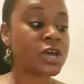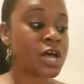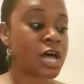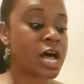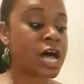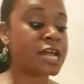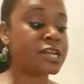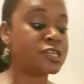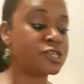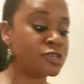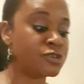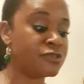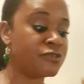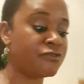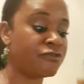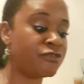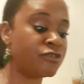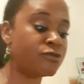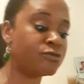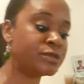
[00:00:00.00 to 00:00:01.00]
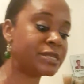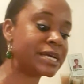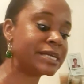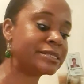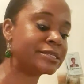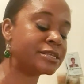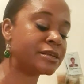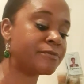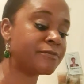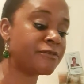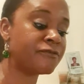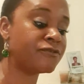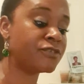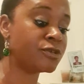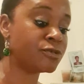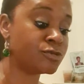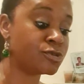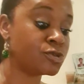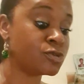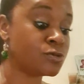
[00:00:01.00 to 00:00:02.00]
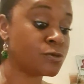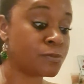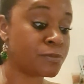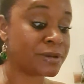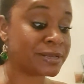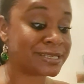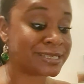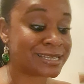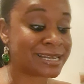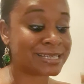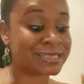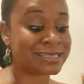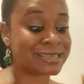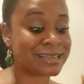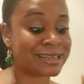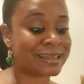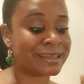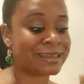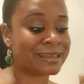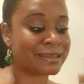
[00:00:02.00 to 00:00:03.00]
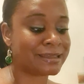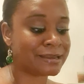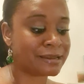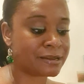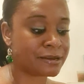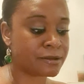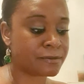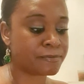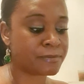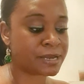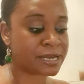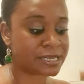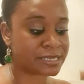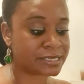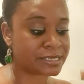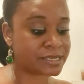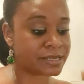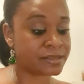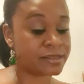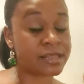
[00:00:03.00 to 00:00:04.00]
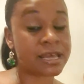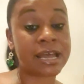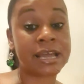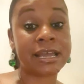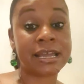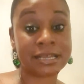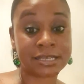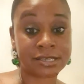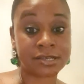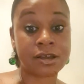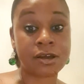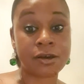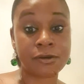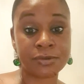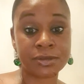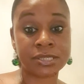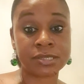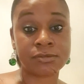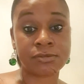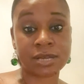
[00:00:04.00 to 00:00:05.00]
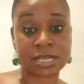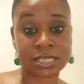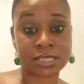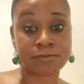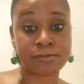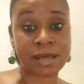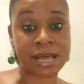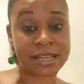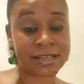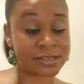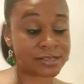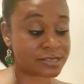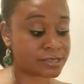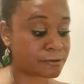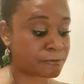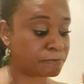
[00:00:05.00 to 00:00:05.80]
I do feel that some of you do possess a healing ability that is going to expand.